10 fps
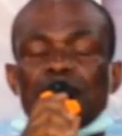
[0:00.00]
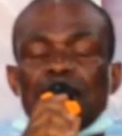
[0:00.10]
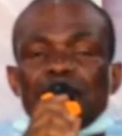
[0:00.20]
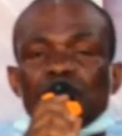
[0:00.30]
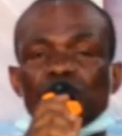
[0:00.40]

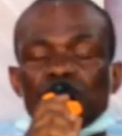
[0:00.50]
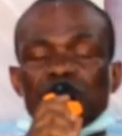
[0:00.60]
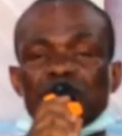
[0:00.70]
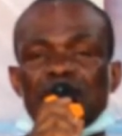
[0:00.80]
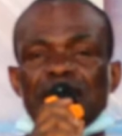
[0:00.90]
That is to
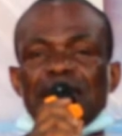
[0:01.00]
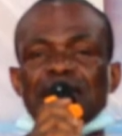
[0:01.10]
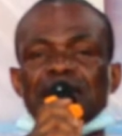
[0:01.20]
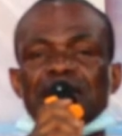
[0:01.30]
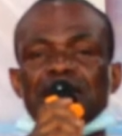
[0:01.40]
say
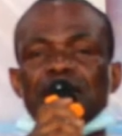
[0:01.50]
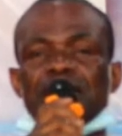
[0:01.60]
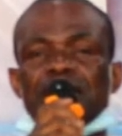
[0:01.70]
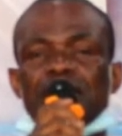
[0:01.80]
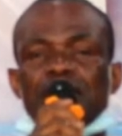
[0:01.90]
that
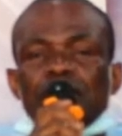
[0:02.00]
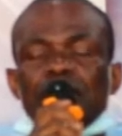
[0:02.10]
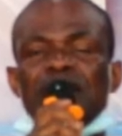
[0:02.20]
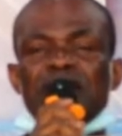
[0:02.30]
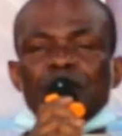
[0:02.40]

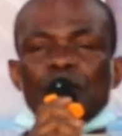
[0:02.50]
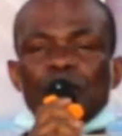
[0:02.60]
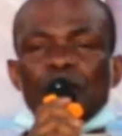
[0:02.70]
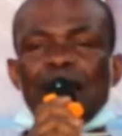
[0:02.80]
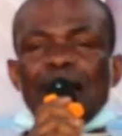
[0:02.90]
many
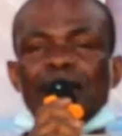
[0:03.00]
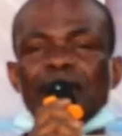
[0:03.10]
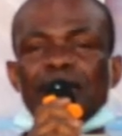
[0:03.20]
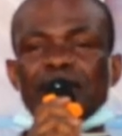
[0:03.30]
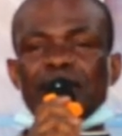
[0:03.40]
people are
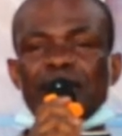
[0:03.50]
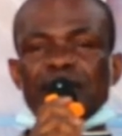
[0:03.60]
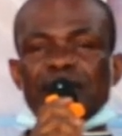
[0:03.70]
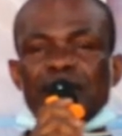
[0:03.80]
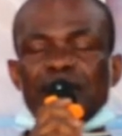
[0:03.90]
in the
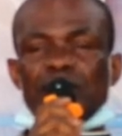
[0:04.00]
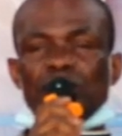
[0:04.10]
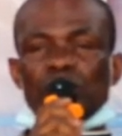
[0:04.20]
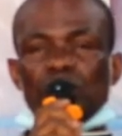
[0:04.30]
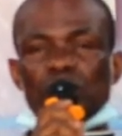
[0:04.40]
church and they
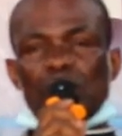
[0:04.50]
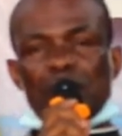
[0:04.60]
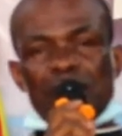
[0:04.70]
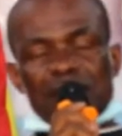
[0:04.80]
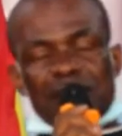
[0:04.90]
do not
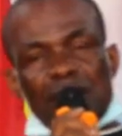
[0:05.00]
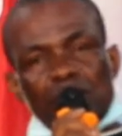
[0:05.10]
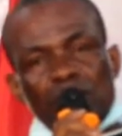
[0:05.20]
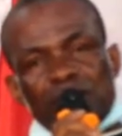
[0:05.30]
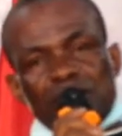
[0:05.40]

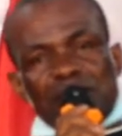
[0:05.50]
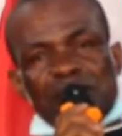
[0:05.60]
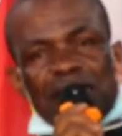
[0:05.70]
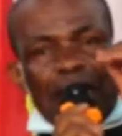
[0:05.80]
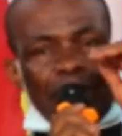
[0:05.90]
understand what is
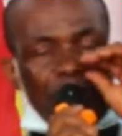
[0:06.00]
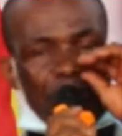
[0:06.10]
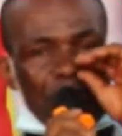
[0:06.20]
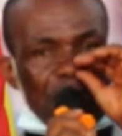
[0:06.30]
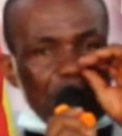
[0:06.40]

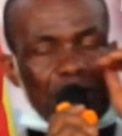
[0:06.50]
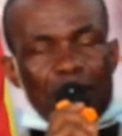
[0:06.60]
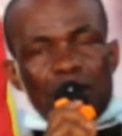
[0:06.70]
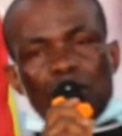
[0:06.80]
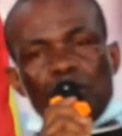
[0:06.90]
disciples.
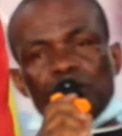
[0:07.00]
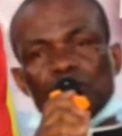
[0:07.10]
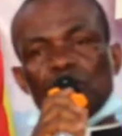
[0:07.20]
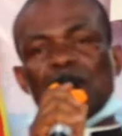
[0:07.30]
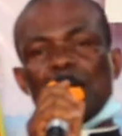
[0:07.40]
When you
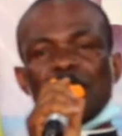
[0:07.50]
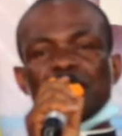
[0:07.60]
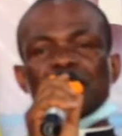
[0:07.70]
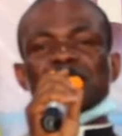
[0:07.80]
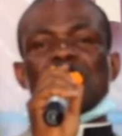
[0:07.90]
talk
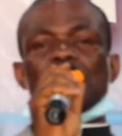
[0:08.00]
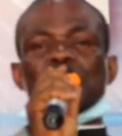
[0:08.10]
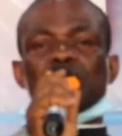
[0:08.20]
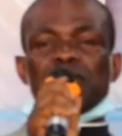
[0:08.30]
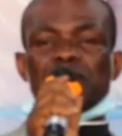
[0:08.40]
about
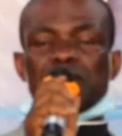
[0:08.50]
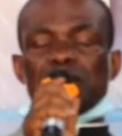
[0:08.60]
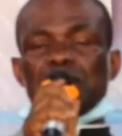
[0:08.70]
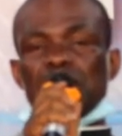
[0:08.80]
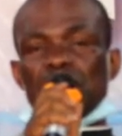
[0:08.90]
disciples, they,
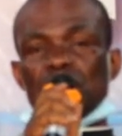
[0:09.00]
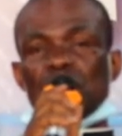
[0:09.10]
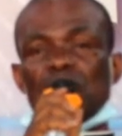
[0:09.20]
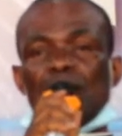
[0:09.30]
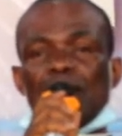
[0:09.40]
they, they
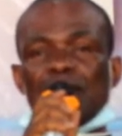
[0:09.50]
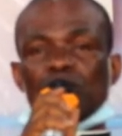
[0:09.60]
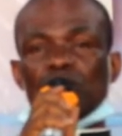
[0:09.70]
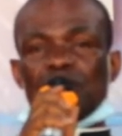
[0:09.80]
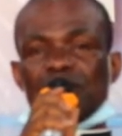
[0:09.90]
talk about the
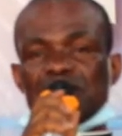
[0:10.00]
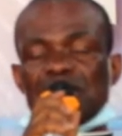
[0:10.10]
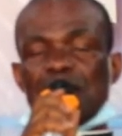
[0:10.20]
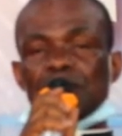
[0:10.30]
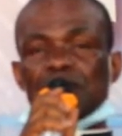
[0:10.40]
12
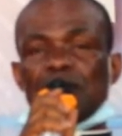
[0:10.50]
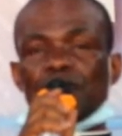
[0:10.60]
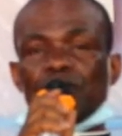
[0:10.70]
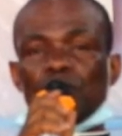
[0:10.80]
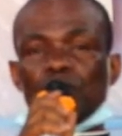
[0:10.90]
disciples
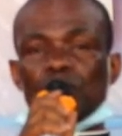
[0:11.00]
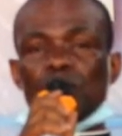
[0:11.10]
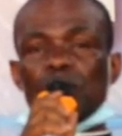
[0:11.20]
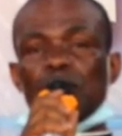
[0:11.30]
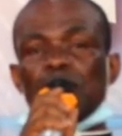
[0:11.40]
that followed
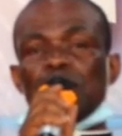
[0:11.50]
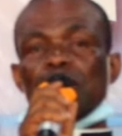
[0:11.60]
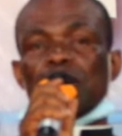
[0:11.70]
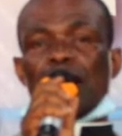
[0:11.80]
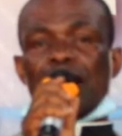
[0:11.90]

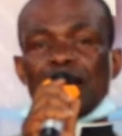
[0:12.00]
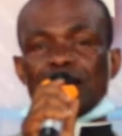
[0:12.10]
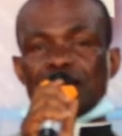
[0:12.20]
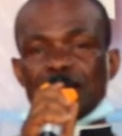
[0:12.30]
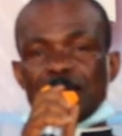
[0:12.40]

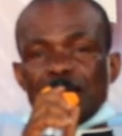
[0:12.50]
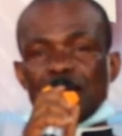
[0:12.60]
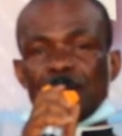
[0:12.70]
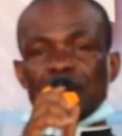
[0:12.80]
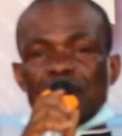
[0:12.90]
Christ in the
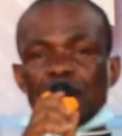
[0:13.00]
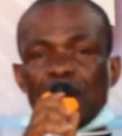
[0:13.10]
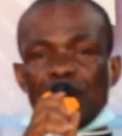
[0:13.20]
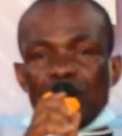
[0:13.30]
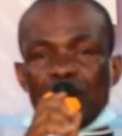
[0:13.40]

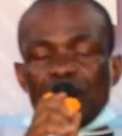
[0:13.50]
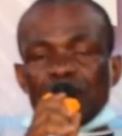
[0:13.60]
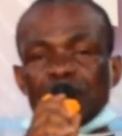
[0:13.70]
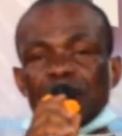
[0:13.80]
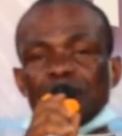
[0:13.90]
contemporary
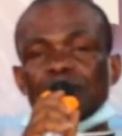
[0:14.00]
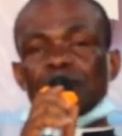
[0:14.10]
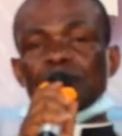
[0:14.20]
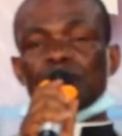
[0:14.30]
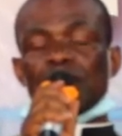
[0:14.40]
world.
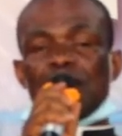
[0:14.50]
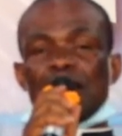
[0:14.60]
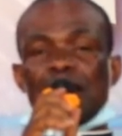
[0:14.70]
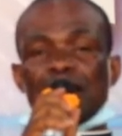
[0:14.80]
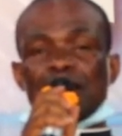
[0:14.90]

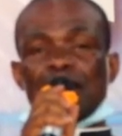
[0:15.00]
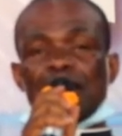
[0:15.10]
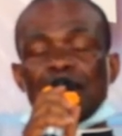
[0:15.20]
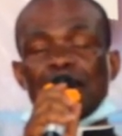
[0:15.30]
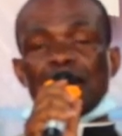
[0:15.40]
and
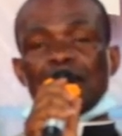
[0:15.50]
uh,